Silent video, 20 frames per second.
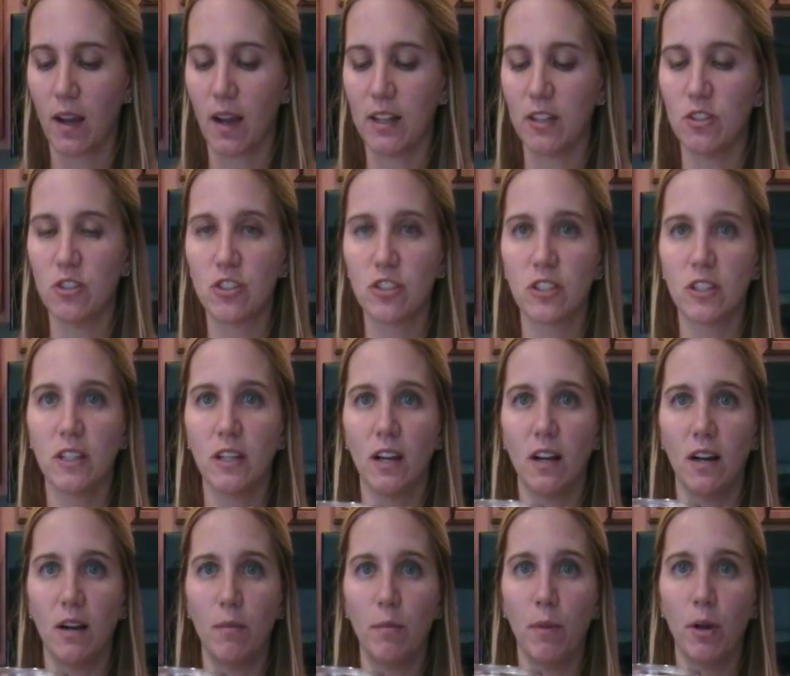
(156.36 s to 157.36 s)
I usually
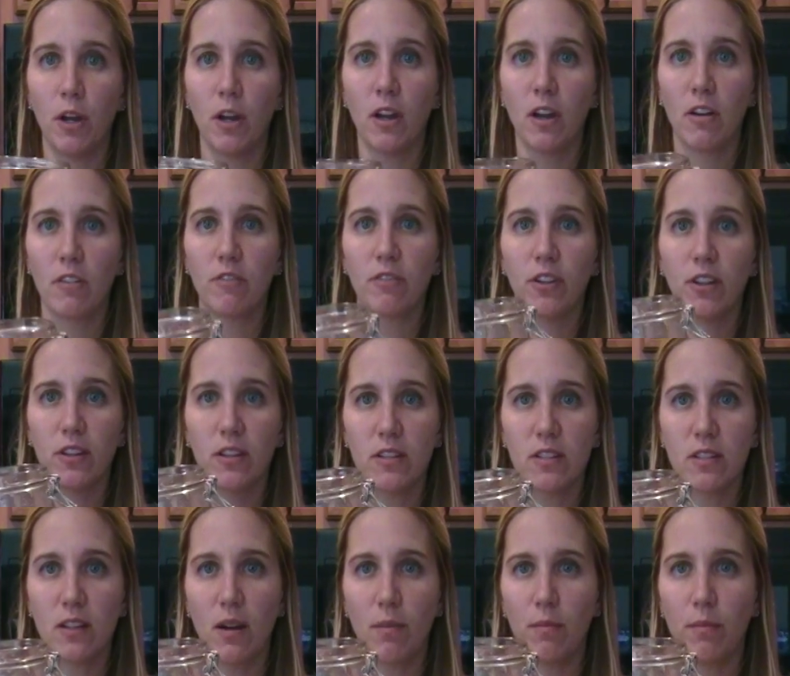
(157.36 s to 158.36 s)
fill
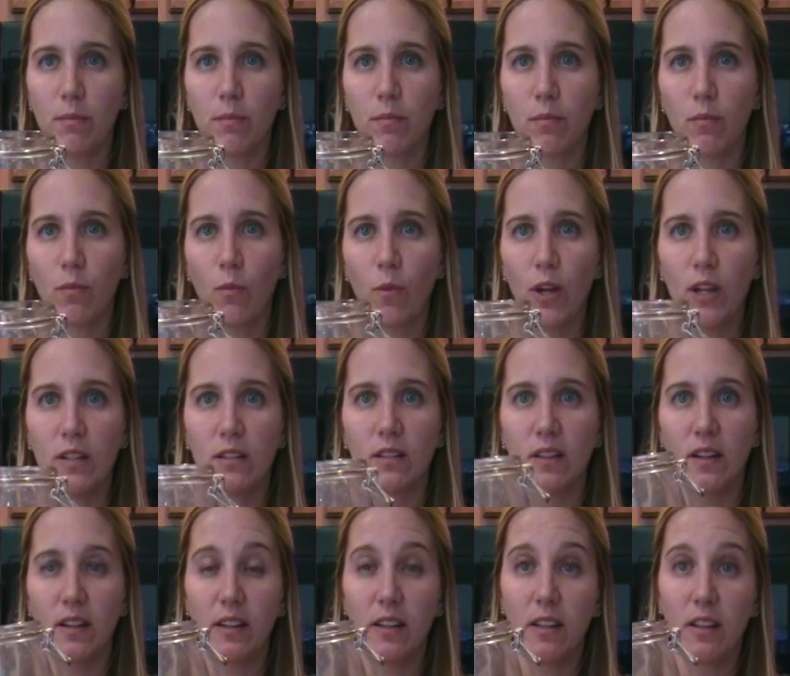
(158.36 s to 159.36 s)
this up and wait
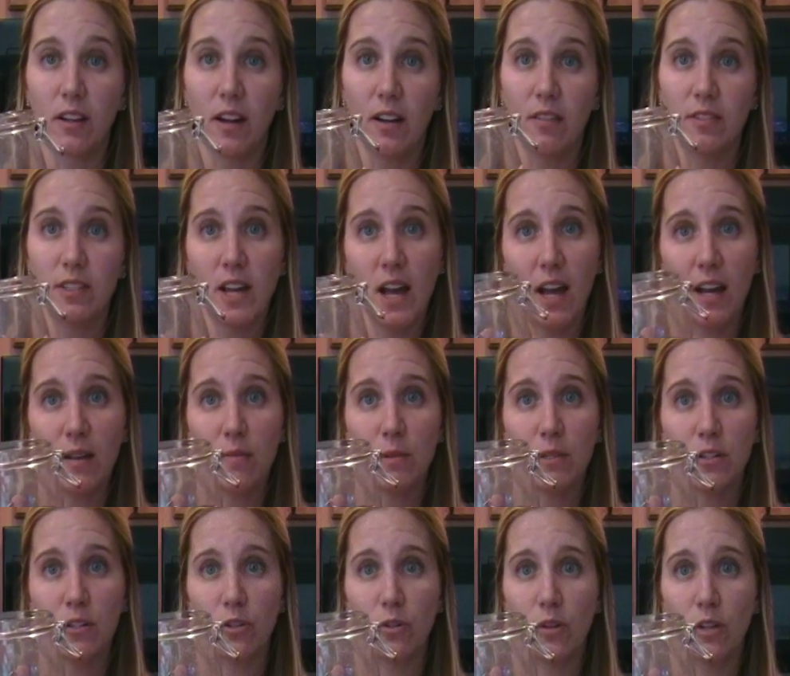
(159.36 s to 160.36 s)
till either I have time
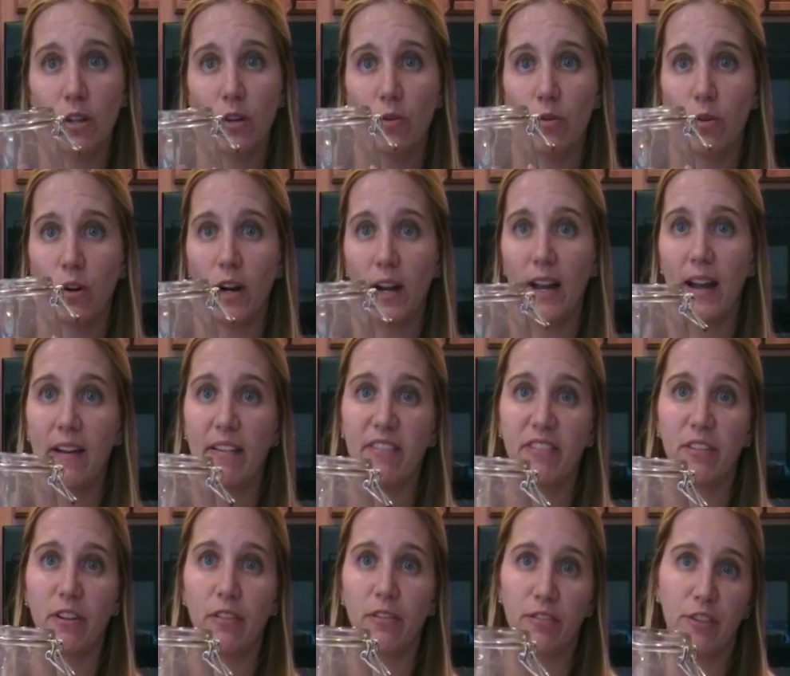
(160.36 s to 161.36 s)
to do it or I
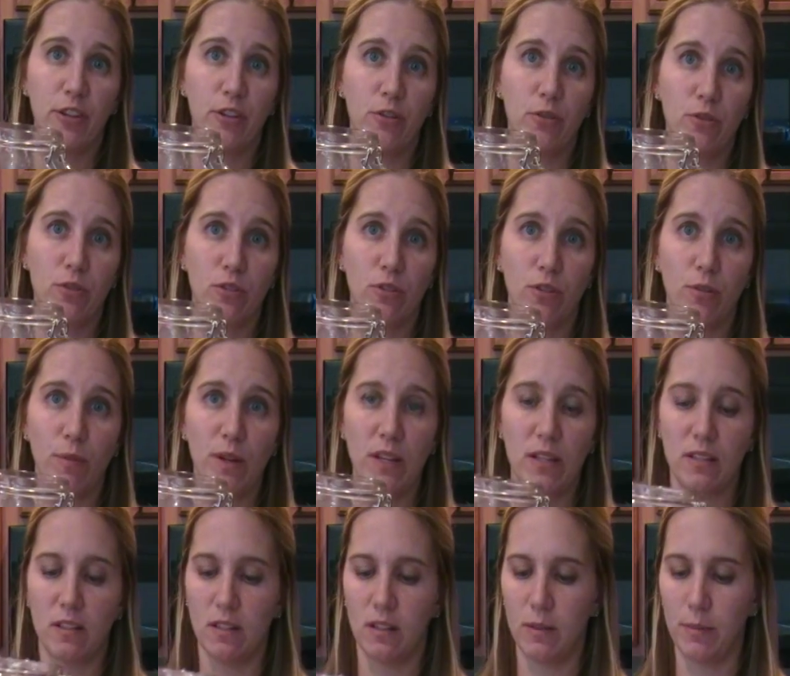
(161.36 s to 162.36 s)
have a few, so it
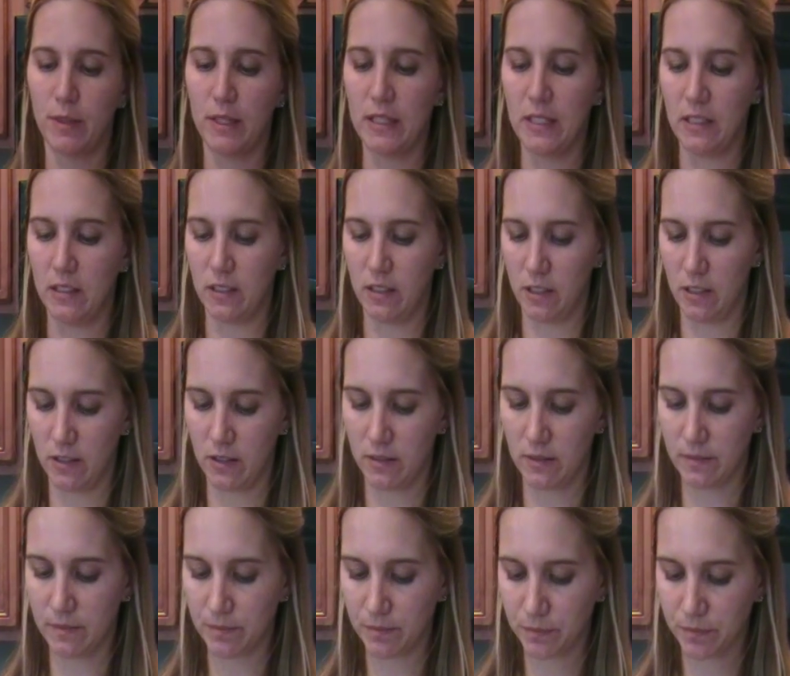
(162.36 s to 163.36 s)
makes it a little bit easier.
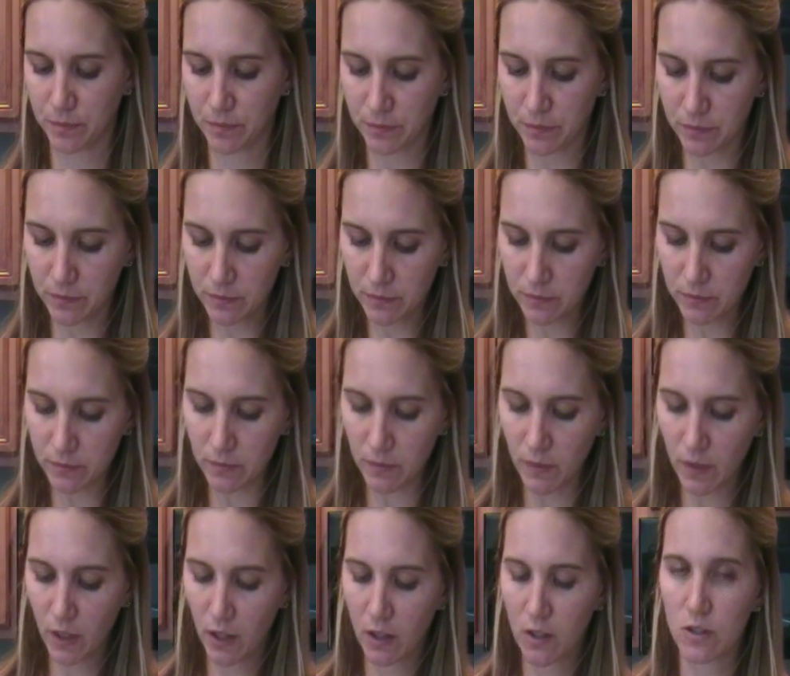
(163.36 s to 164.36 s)

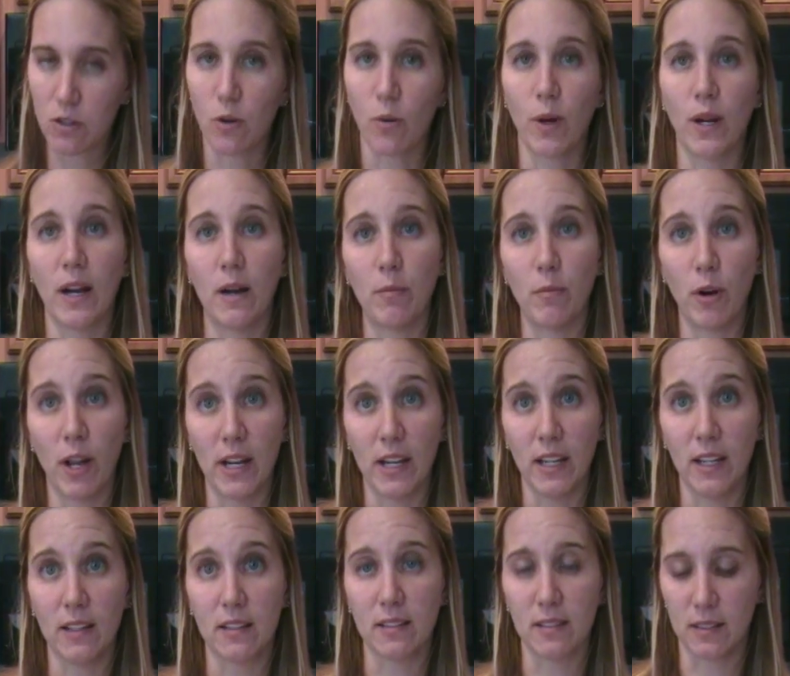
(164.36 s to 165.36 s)
So when I'm
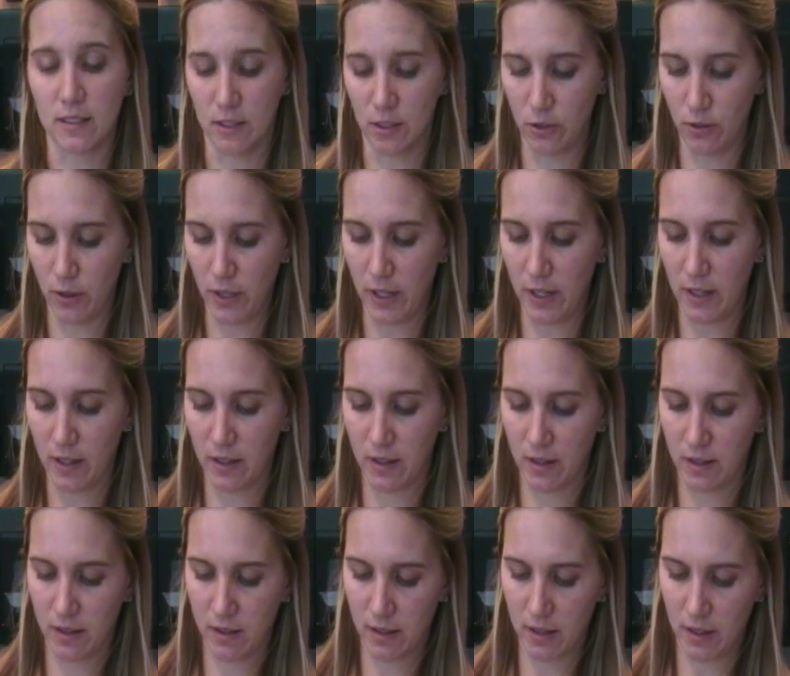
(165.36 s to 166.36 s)
ready to do it,
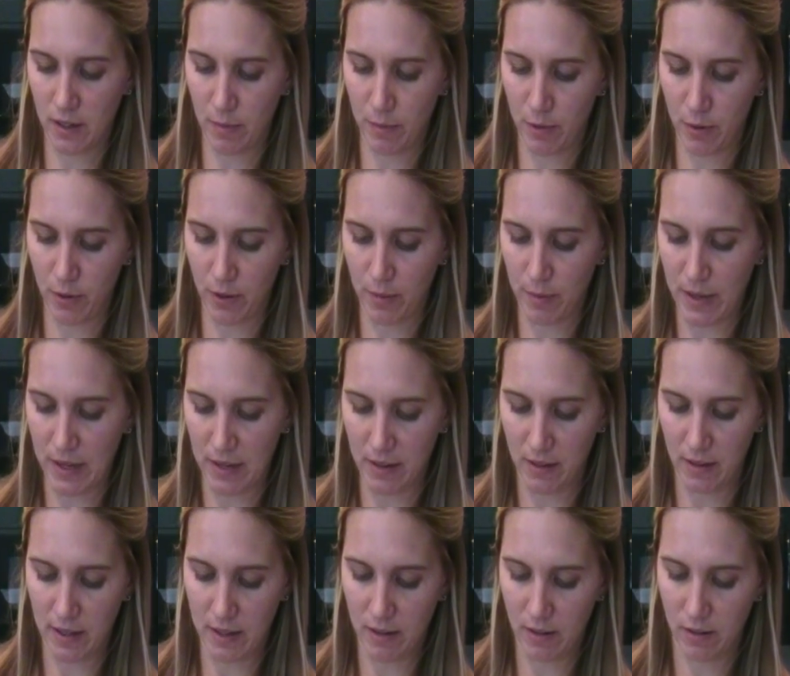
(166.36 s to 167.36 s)
then I'll pull the
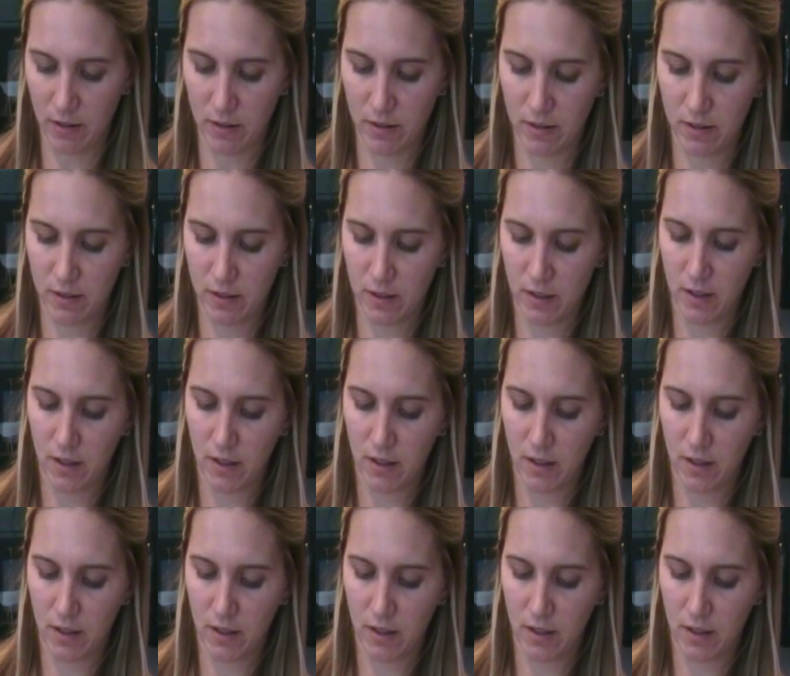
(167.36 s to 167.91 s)
bottle out.